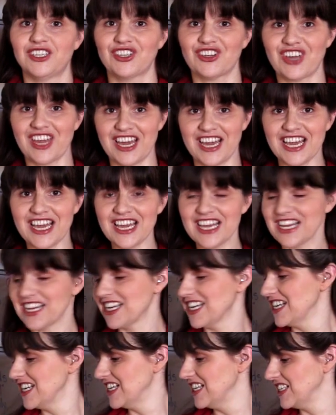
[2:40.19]
Okay,
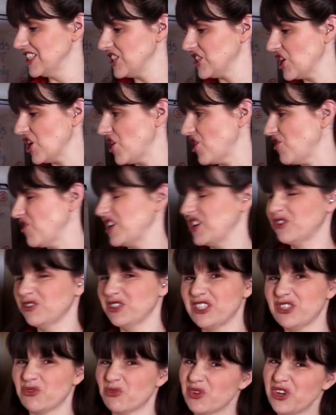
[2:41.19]
so it
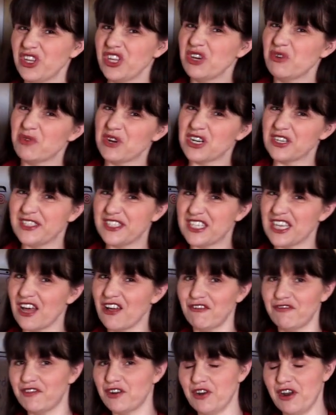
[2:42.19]
was a really weird
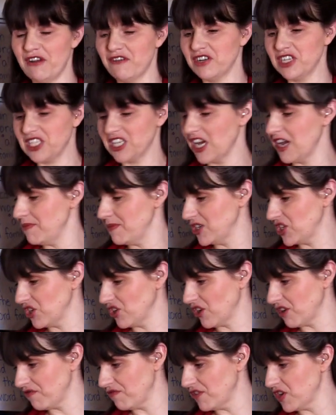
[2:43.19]
cell phone. Every time he
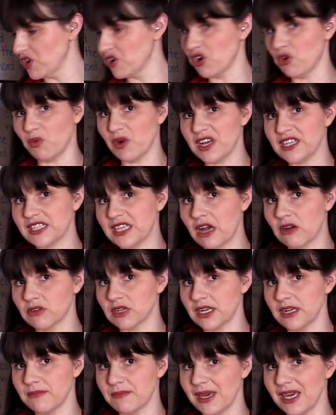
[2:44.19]
took a photo, what sound
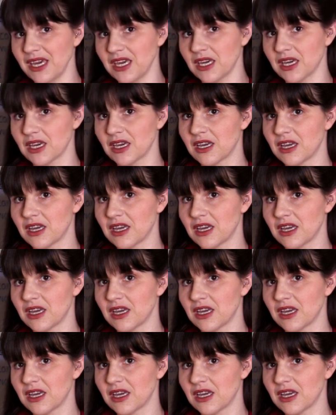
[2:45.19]
did it make?